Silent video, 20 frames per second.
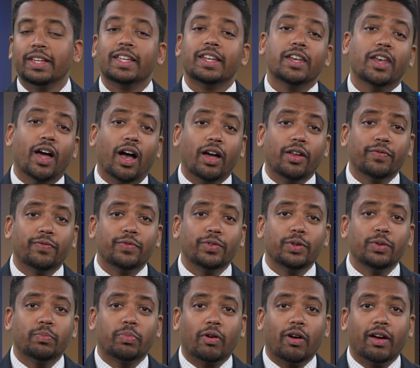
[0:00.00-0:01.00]

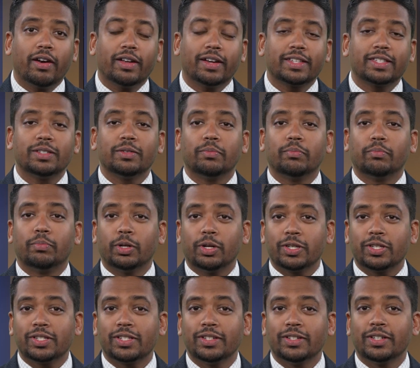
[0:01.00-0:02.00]
non-food products,
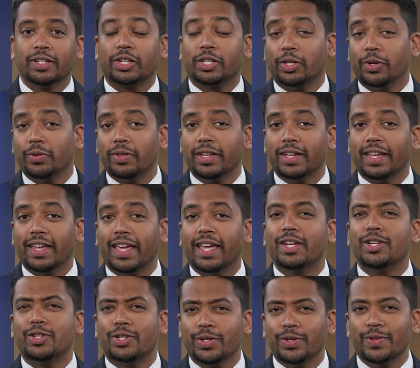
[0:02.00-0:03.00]
books, clothing, and
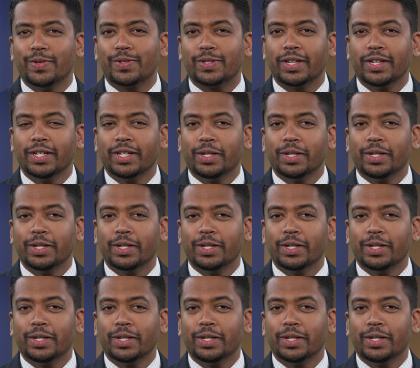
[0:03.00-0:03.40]
shoes,